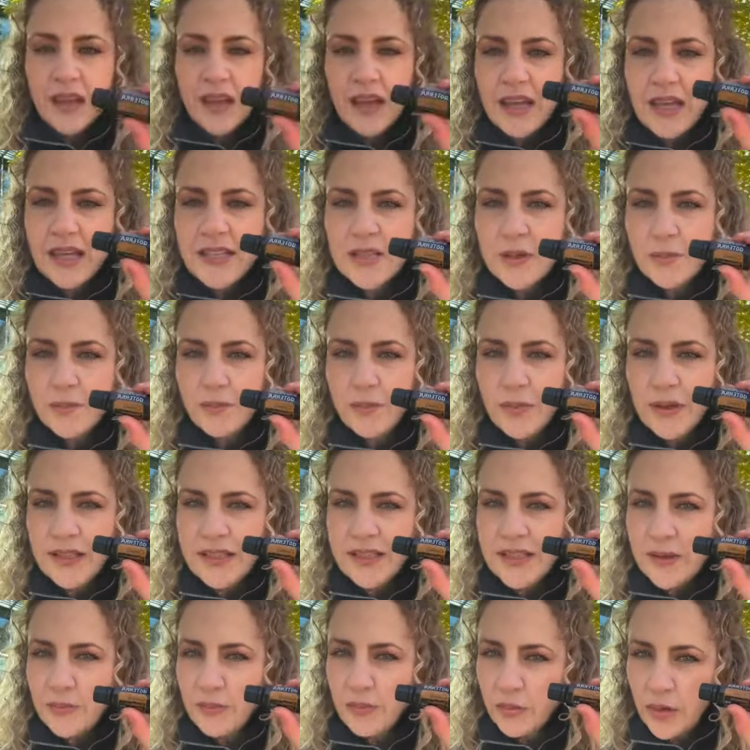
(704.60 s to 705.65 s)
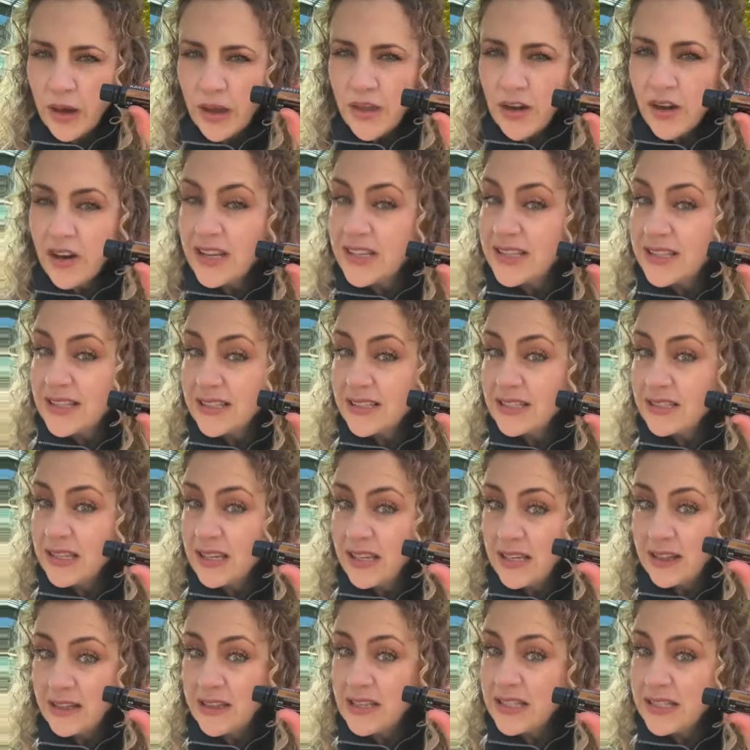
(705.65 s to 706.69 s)
it's a brother, it's
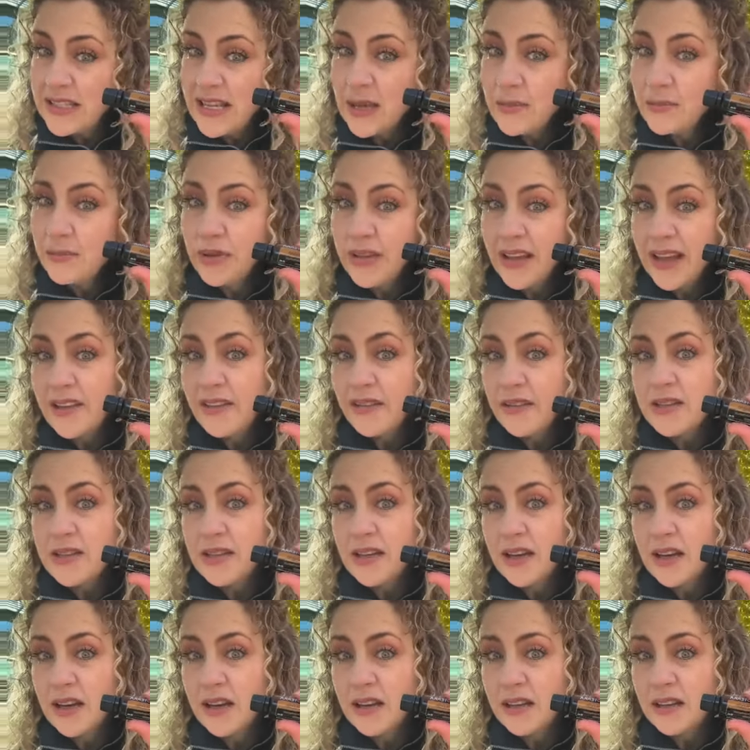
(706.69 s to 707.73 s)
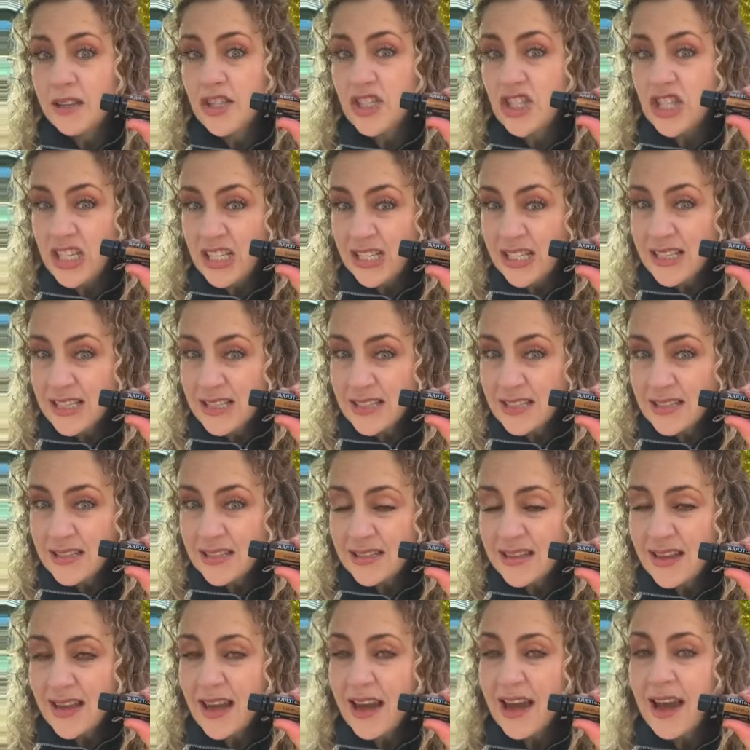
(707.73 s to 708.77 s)
in the same plant genus
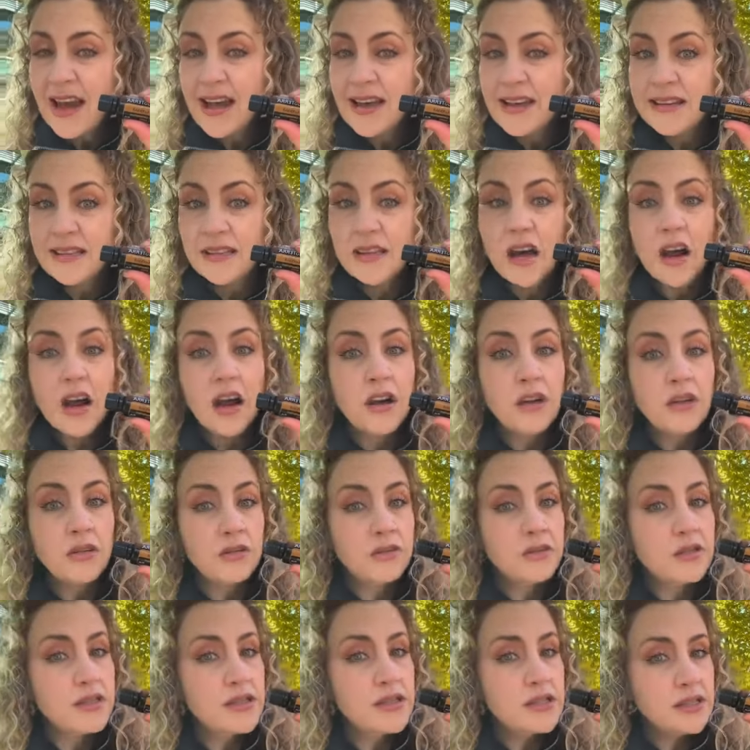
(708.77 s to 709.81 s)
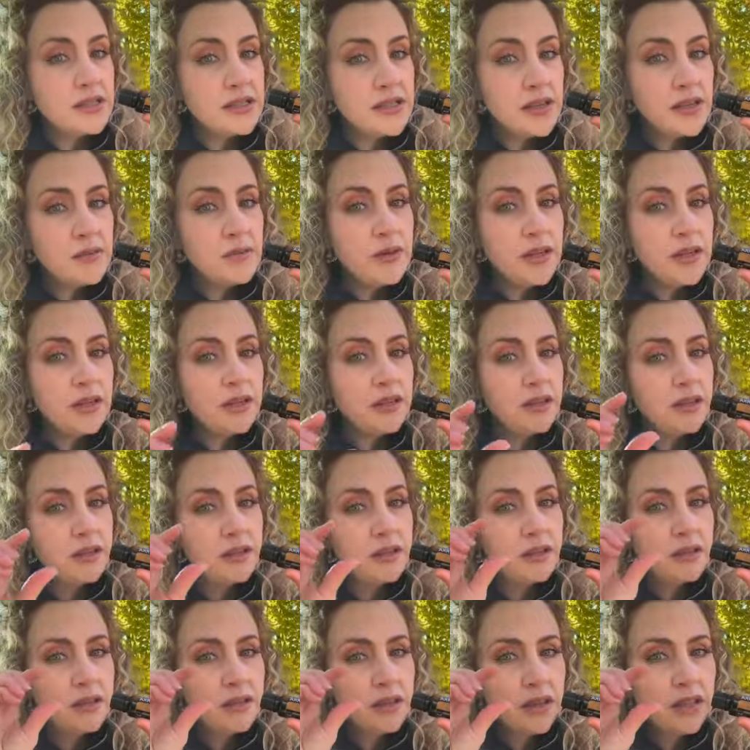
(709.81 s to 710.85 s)
as our cinnamon,
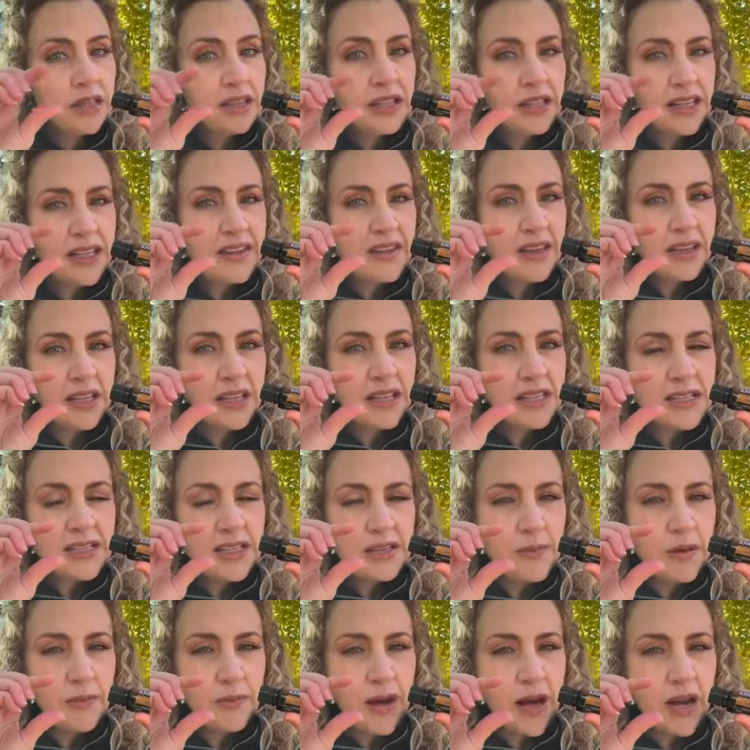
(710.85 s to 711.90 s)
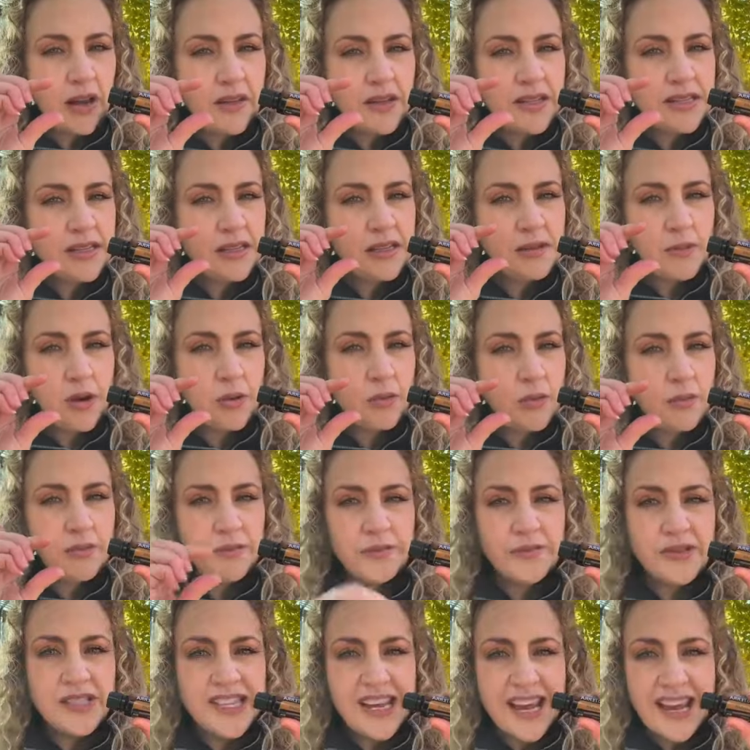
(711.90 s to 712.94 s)
in the little cinnamon bottle,
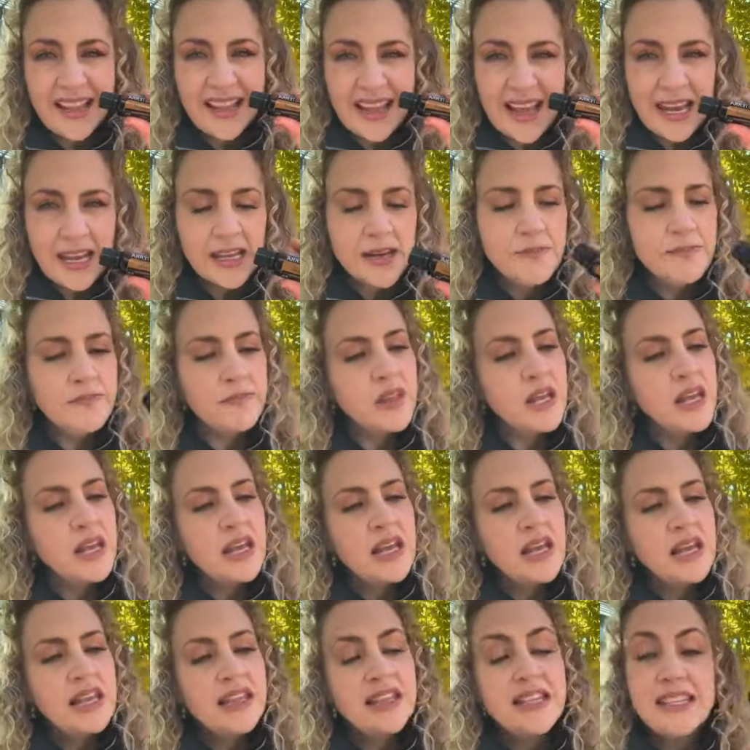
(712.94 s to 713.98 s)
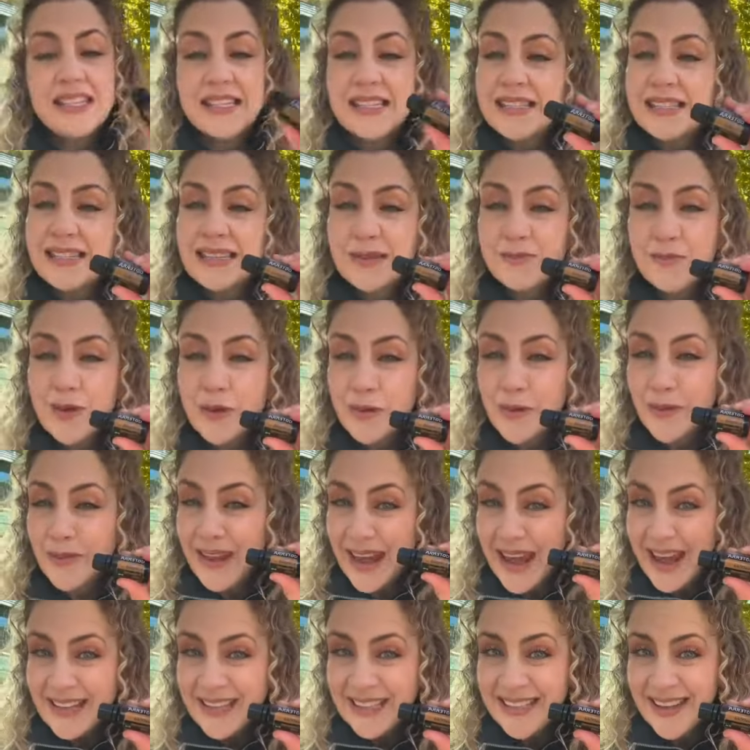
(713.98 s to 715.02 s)
Cinnamomum zeylanicum. This is Cinnamomum
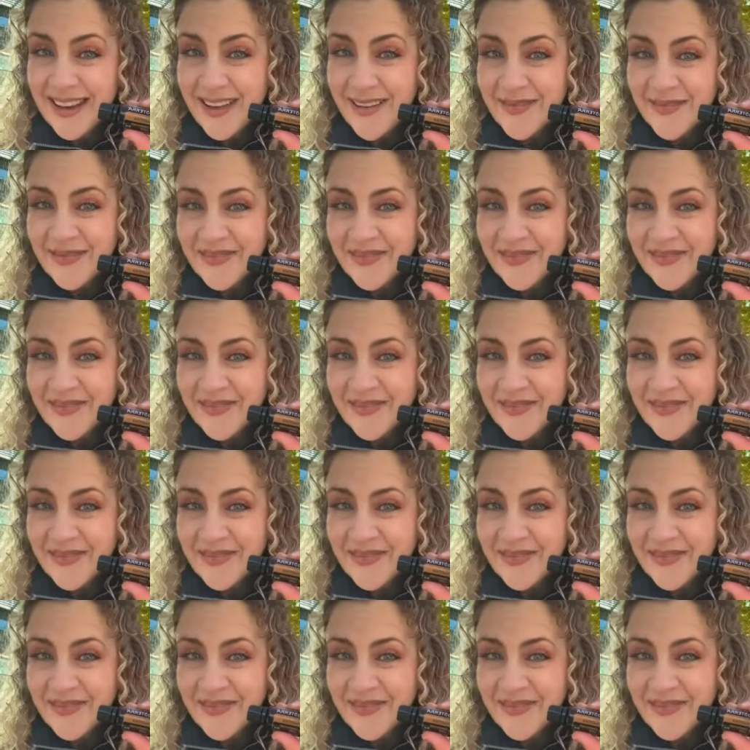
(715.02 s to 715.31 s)
cassia.